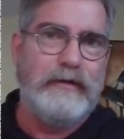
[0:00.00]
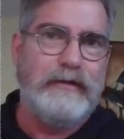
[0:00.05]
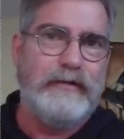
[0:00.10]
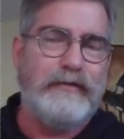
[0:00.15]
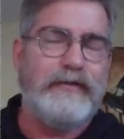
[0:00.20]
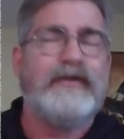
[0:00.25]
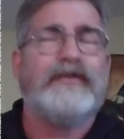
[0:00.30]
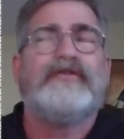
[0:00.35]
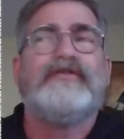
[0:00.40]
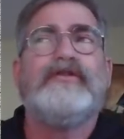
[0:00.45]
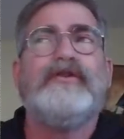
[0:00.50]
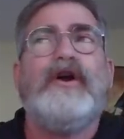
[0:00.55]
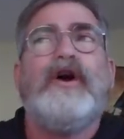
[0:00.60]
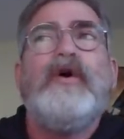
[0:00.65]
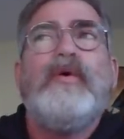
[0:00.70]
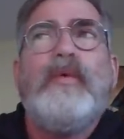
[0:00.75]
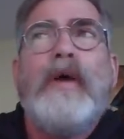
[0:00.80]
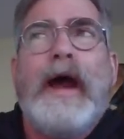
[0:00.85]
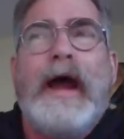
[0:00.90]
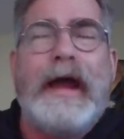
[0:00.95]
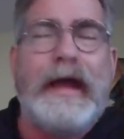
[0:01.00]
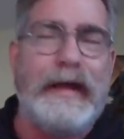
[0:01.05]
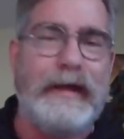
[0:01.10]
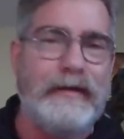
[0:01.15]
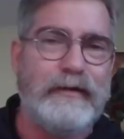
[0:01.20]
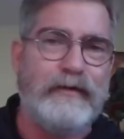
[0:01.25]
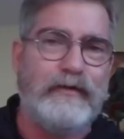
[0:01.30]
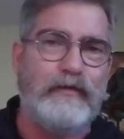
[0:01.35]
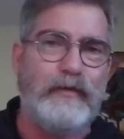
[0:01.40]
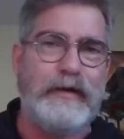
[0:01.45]
There's no way
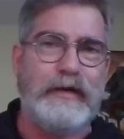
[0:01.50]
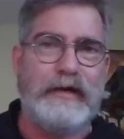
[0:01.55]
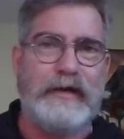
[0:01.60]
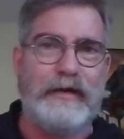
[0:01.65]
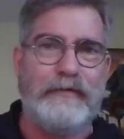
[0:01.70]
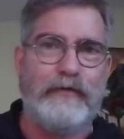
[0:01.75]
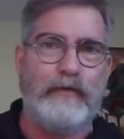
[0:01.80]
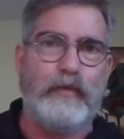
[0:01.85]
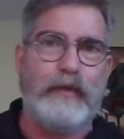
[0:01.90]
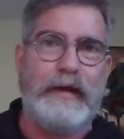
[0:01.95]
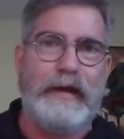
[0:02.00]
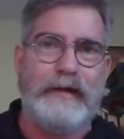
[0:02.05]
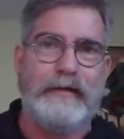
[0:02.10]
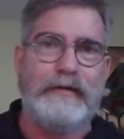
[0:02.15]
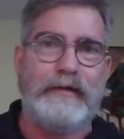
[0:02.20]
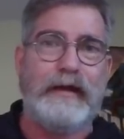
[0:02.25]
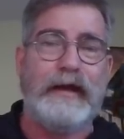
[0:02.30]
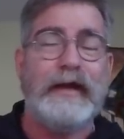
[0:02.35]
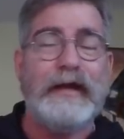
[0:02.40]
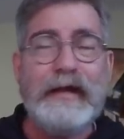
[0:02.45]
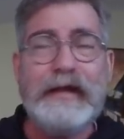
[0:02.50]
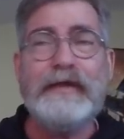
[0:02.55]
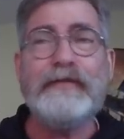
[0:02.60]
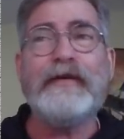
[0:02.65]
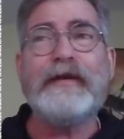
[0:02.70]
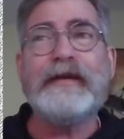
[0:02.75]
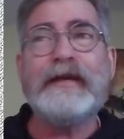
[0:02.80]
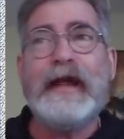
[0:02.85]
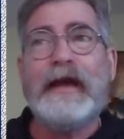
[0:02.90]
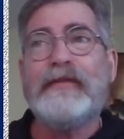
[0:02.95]
we could ever win. And
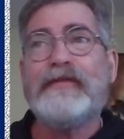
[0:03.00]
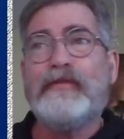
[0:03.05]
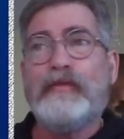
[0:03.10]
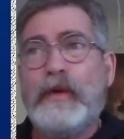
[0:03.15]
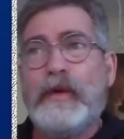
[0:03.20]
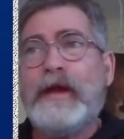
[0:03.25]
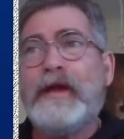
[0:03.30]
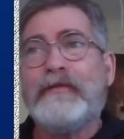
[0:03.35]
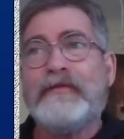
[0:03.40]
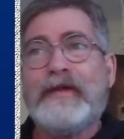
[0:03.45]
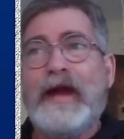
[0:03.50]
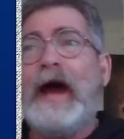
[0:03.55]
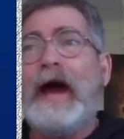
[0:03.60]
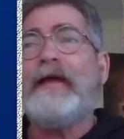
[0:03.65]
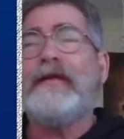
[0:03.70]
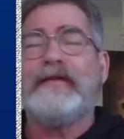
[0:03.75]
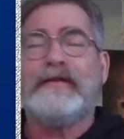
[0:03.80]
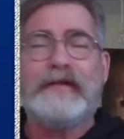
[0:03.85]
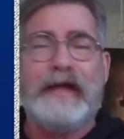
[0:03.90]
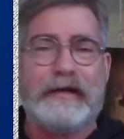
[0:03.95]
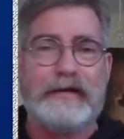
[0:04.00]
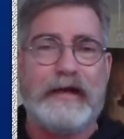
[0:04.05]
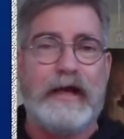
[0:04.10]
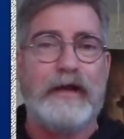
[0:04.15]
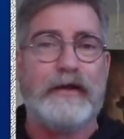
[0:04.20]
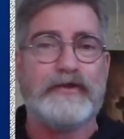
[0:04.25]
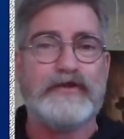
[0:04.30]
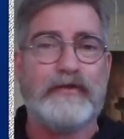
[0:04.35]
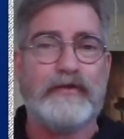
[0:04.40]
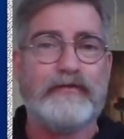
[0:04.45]
even yet we have gotten
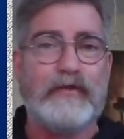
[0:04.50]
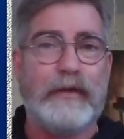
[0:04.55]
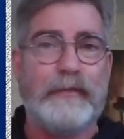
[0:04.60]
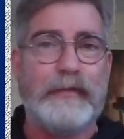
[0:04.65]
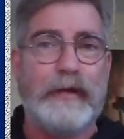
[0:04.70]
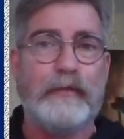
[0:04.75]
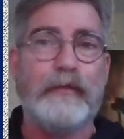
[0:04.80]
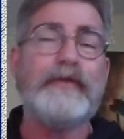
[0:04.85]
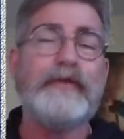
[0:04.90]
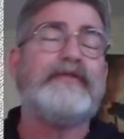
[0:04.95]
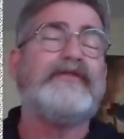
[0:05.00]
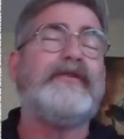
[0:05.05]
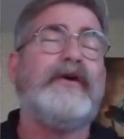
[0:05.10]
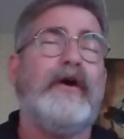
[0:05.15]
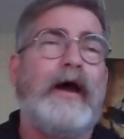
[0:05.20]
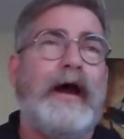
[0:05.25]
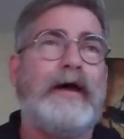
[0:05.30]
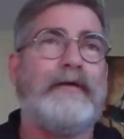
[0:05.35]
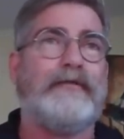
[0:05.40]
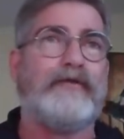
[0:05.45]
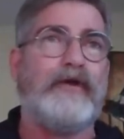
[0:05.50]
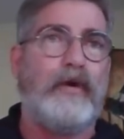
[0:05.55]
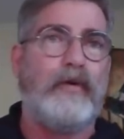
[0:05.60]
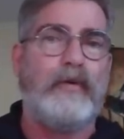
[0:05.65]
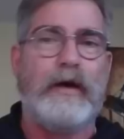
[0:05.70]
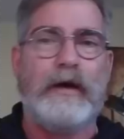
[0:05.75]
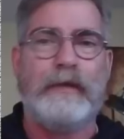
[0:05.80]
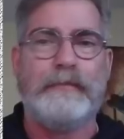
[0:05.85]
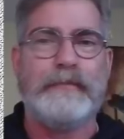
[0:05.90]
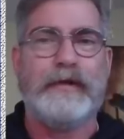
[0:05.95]
technology from them. We still have
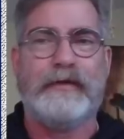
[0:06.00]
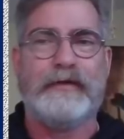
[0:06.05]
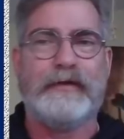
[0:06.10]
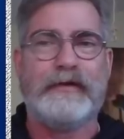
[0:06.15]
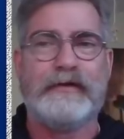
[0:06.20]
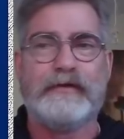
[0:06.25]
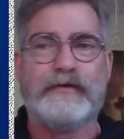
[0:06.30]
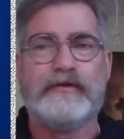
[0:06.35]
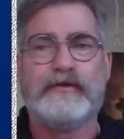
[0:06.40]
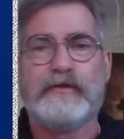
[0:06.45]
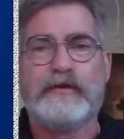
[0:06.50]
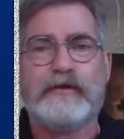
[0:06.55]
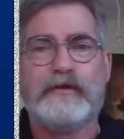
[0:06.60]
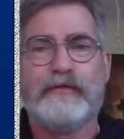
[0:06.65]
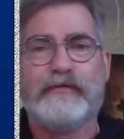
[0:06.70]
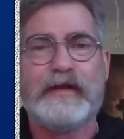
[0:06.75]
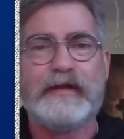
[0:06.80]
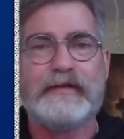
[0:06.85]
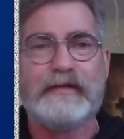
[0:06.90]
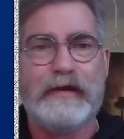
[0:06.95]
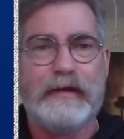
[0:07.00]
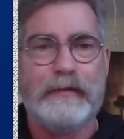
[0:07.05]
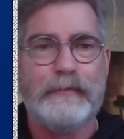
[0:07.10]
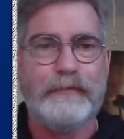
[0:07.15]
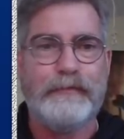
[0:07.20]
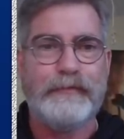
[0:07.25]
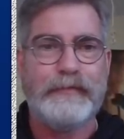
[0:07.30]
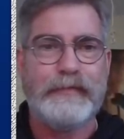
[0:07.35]
no ability to defeat them.